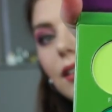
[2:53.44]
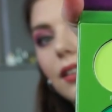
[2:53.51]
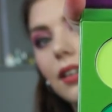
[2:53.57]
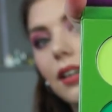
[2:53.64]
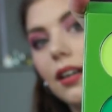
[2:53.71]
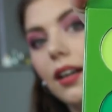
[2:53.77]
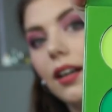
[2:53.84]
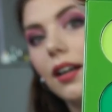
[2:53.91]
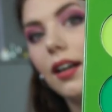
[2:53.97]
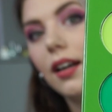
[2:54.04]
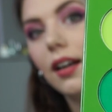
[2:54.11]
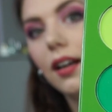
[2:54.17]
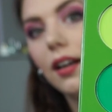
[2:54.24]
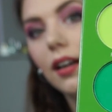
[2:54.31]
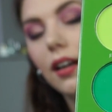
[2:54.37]
and
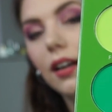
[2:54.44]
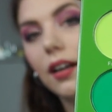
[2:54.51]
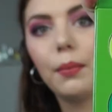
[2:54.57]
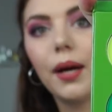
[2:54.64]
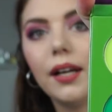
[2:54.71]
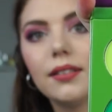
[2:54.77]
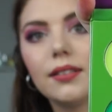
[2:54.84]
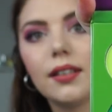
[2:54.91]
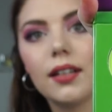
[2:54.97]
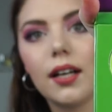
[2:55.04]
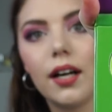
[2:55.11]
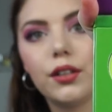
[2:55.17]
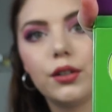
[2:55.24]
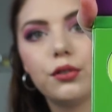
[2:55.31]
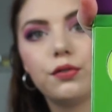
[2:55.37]
Paulina is amazing.
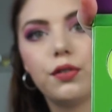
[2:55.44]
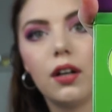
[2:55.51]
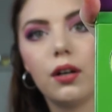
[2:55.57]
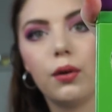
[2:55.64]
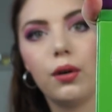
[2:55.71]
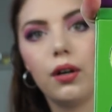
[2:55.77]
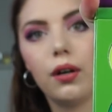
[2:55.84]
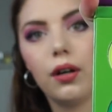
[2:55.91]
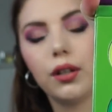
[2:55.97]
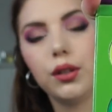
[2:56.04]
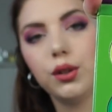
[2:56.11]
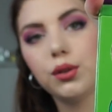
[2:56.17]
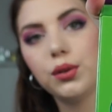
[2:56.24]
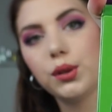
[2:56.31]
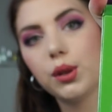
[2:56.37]
I do follow her on
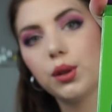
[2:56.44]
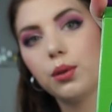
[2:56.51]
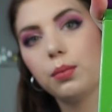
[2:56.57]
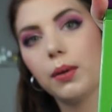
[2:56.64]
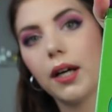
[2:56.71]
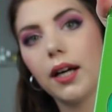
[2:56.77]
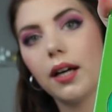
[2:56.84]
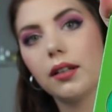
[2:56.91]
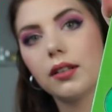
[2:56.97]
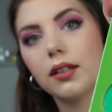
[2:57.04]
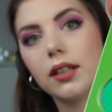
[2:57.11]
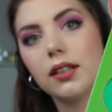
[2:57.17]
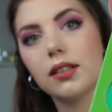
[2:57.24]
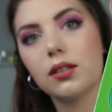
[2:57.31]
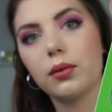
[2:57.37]
YouTube and on
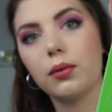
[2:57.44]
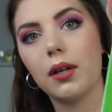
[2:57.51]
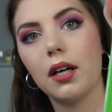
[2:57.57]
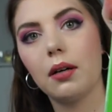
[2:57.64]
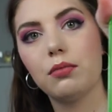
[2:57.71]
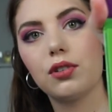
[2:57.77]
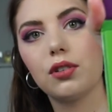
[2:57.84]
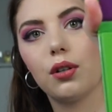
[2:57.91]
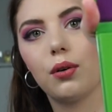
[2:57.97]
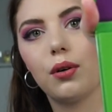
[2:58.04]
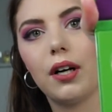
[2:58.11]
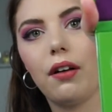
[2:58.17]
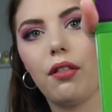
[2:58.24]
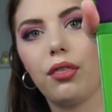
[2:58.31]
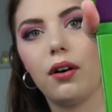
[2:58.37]
Instagram so
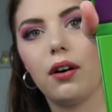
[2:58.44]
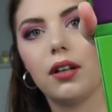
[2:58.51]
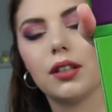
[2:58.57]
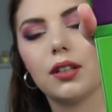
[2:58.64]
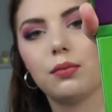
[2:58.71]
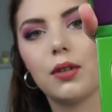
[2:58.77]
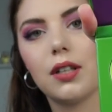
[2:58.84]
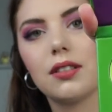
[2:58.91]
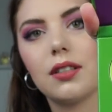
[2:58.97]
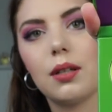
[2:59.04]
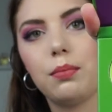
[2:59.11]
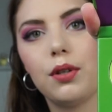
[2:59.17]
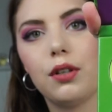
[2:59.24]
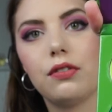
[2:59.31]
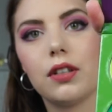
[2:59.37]
I thought it was a
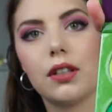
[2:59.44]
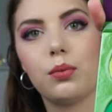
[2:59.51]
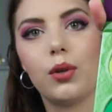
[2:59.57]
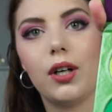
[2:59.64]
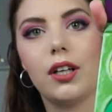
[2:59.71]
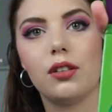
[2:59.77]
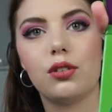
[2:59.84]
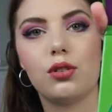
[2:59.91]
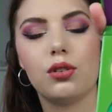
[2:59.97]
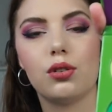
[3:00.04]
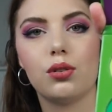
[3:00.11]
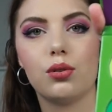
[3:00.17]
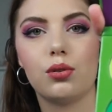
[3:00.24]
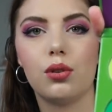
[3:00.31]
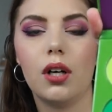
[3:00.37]
perfect way
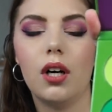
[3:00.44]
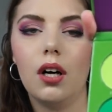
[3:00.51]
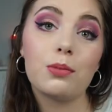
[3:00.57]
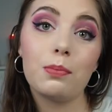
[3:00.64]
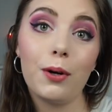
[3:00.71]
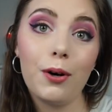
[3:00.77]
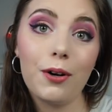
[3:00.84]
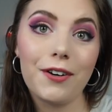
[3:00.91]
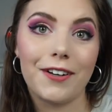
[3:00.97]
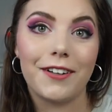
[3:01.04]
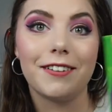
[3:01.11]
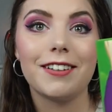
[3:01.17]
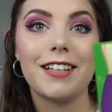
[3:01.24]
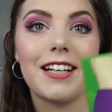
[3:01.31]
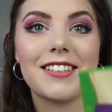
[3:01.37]
to support
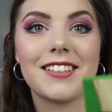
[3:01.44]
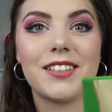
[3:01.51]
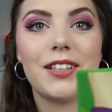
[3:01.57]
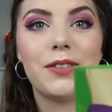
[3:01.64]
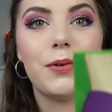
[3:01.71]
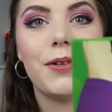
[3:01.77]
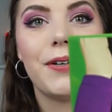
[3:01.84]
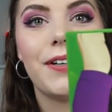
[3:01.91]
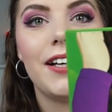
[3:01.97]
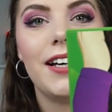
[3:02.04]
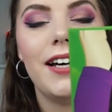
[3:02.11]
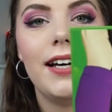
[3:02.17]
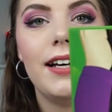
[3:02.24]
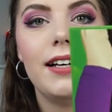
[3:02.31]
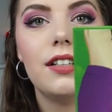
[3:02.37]
her. That's the word.
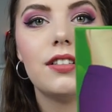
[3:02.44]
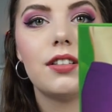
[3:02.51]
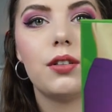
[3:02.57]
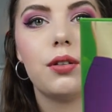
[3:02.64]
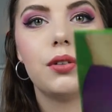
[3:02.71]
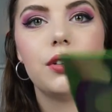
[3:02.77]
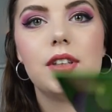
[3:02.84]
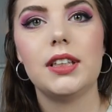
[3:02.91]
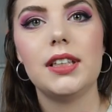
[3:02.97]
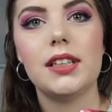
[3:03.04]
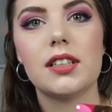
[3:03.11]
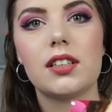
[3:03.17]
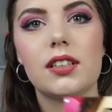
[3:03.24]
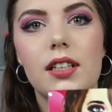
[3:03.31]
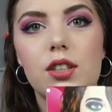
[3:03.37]
So she
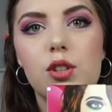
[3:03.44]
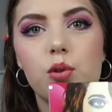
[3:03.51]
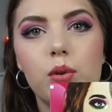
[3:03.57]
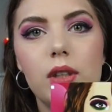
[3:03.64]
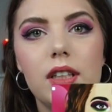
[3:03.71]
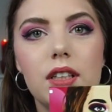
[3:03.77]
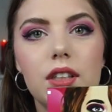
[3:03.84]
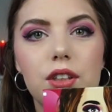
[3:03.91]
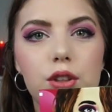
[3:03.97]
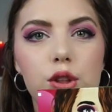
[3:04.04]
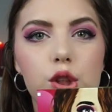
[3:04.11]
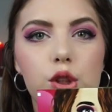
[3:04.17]
is a Swedish